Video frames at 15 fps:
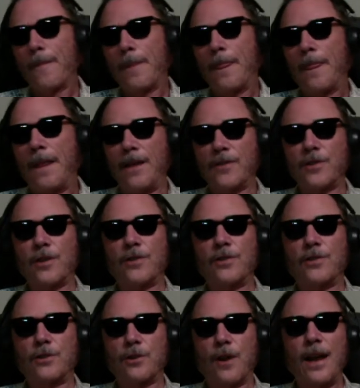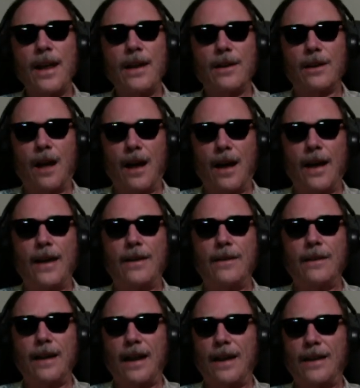It's a straight line,
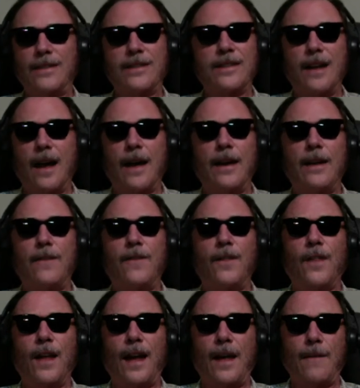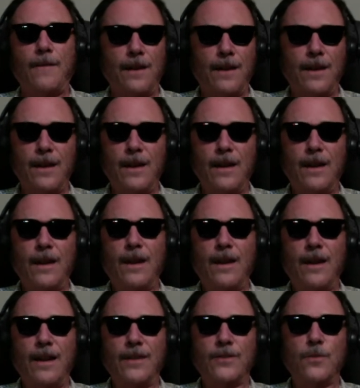and it's not even that.
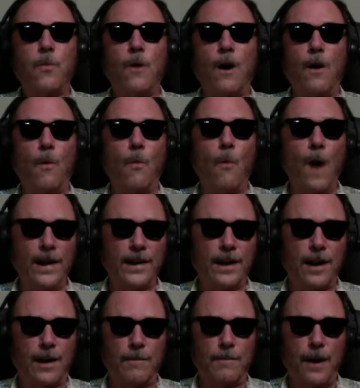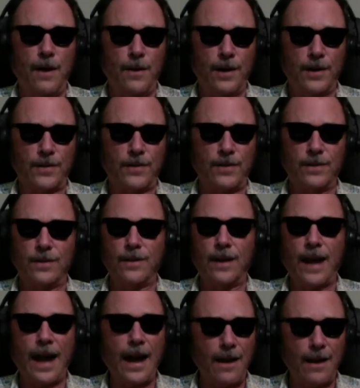It's a one component
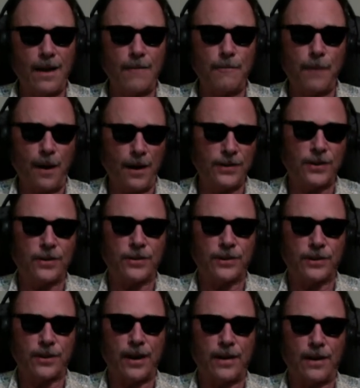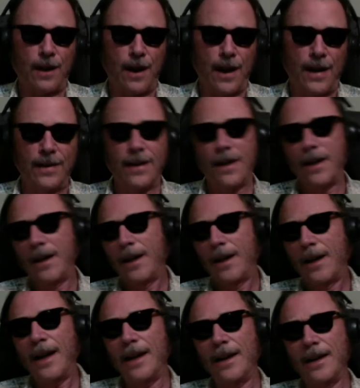partial straight line
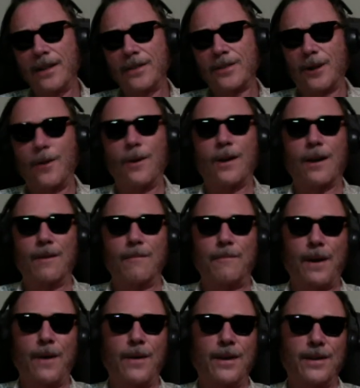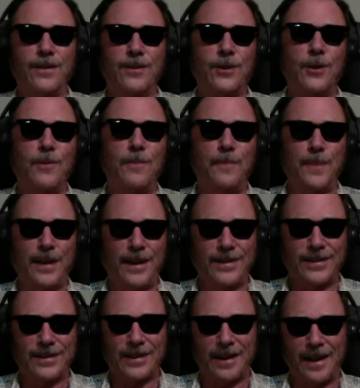in a two component 2p
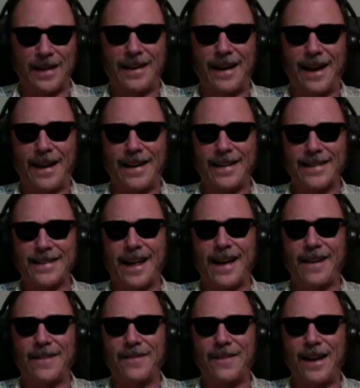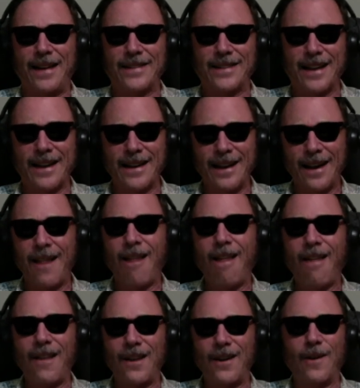straight line. Isn't that amazing?
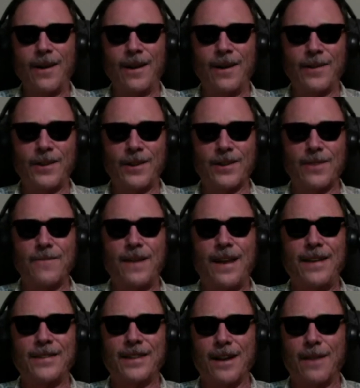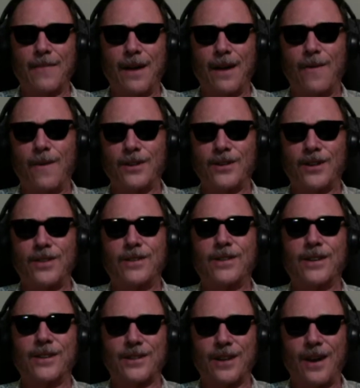You know what else is amazing about what you
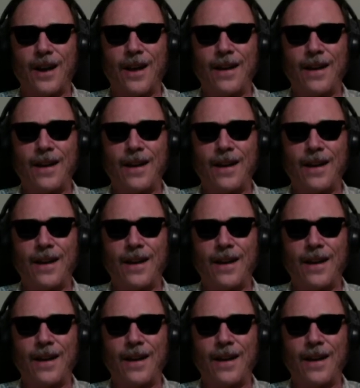just saw?